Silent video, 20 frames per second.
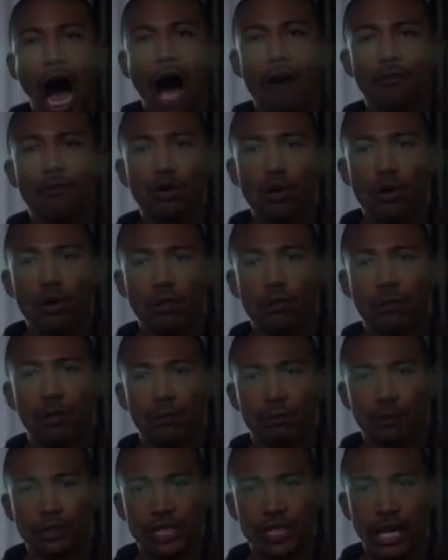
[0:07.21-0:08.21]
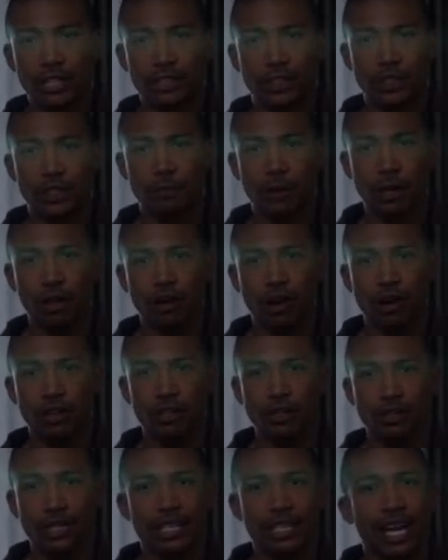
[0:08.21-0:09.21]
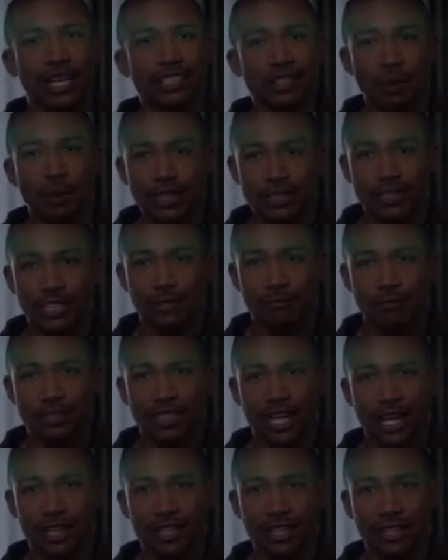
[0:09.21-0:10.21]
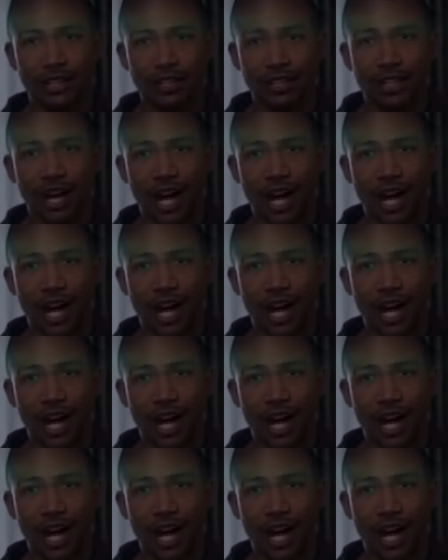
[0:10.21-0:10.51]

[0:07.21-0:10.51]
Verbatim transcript: the one who put a protection spell on you, Dee. That's why Tim's dead and you're not.